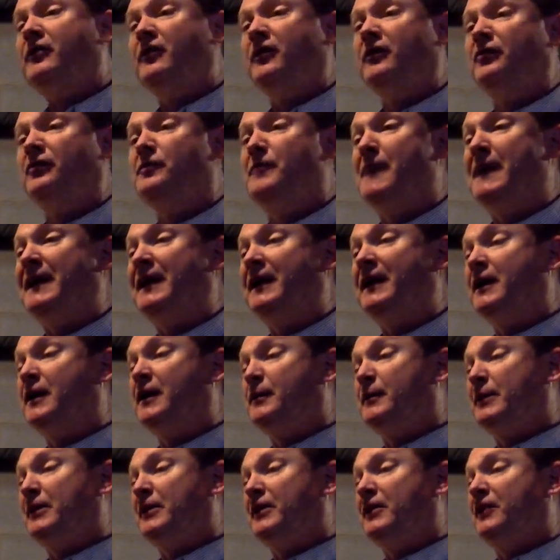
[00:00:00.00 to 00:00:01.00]
of making up
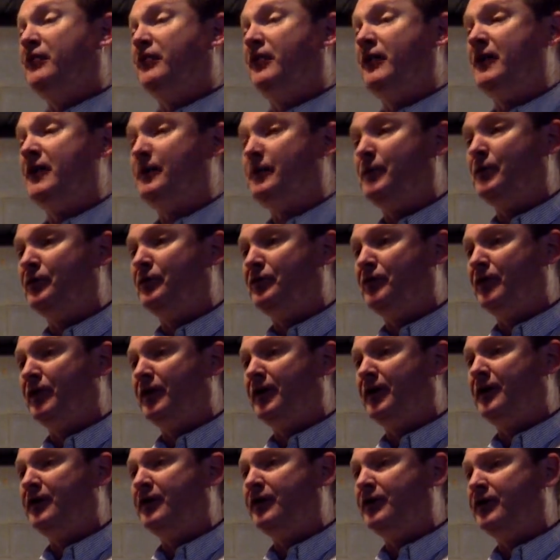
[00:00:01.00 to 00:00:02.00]
an example for
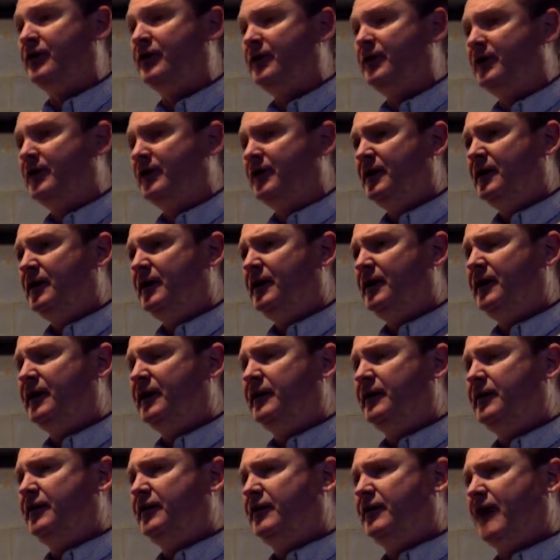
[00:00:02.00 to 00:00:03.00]
this
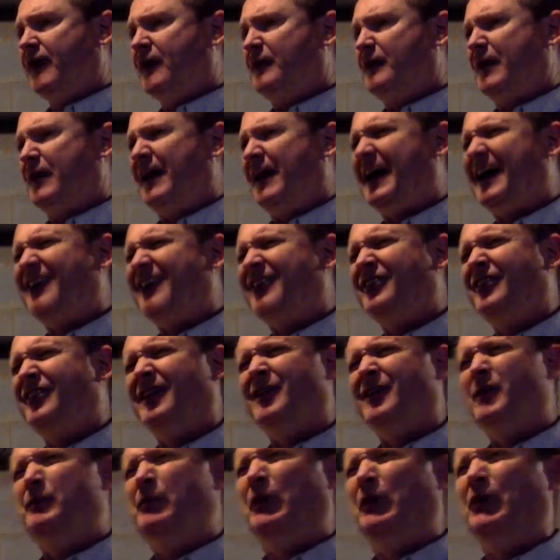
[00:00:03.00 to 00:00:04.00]
is I might
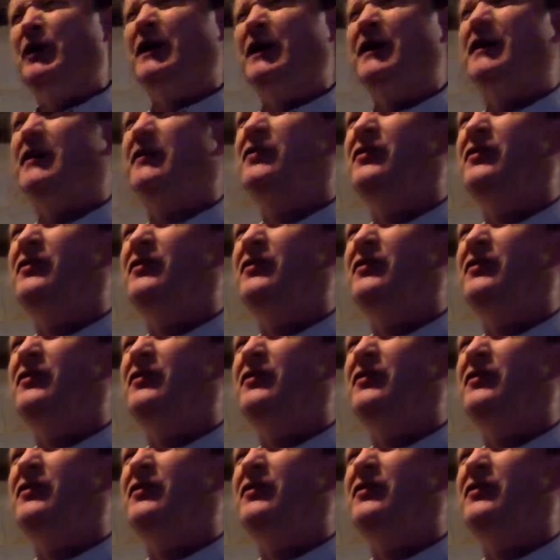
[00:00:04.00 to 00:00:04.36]
accidentally put in a